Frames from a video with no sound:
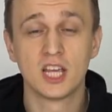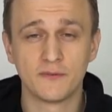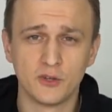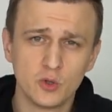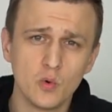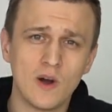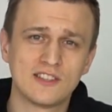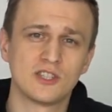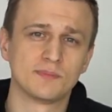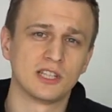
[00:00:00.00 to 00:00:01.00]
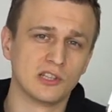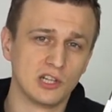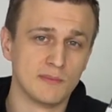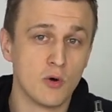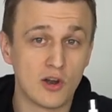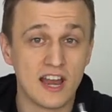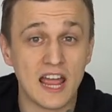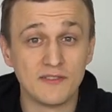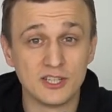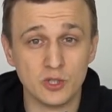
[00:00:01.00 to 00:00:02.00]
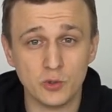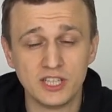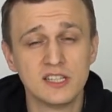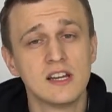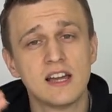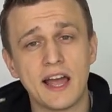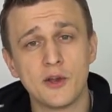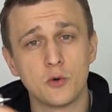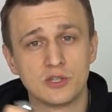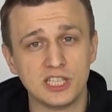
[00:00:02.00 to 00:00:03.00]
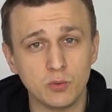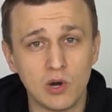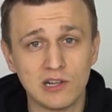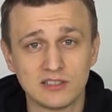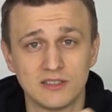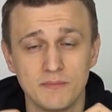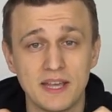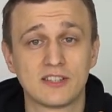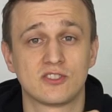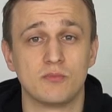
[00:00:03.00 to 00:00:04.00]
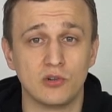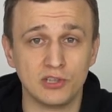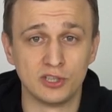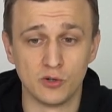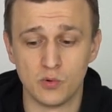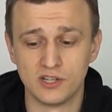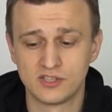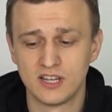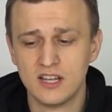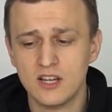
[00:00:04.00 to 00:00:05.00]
If you do want something a little more heavy duty, I know Dewalt makes some really good ones.